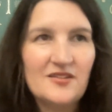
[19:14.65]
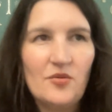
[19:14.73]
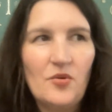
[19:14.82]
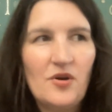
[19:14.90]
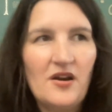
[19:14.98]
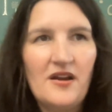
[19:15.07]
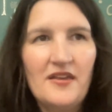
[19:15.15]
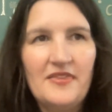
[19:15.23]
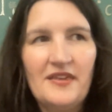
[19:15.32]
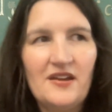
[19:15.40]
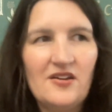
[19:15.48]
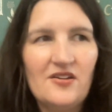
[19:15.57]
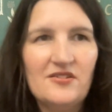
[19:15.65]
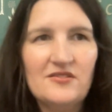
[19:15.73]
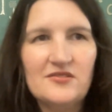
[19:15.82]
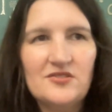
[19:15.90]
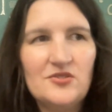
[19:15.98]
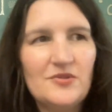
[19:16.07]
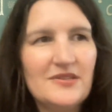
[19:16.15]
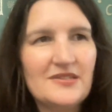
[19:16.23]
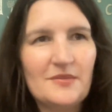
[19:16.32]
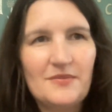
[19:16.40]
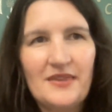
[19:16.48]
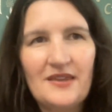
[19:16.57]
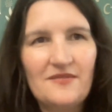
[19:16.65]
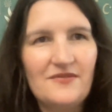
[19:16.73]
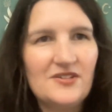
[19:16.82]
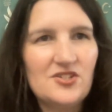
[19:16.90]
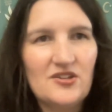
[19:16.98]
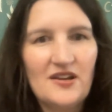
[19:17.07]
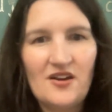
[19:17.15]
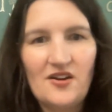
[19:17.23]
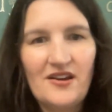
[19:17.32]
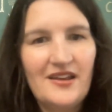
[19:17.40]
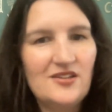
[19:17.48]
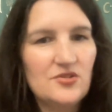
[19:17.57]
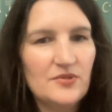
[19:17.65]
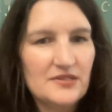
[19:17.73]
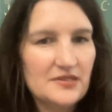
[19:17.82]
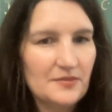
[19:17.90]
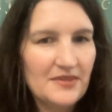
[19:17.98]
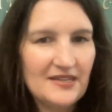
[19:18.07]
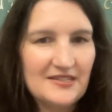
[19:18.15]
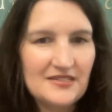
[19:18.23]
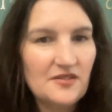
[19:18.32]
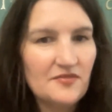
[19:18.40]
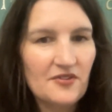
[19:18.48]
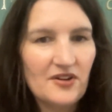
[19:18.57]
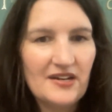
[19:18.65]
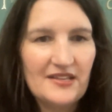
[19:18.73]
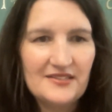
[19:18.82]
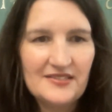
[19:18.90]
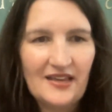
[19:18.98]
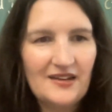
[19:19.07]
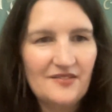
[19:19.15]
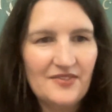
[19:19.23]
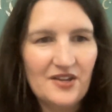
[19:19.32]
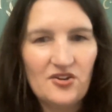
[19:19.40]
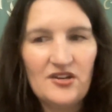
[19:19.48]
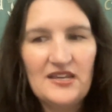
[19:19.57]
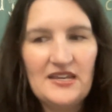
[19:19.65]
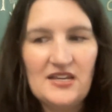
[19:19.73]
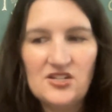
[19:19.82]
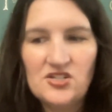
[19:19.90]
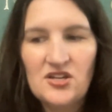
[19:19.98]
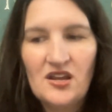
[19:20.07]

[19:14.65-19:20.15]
or they're doing something visionary, doing something different inside of their niche.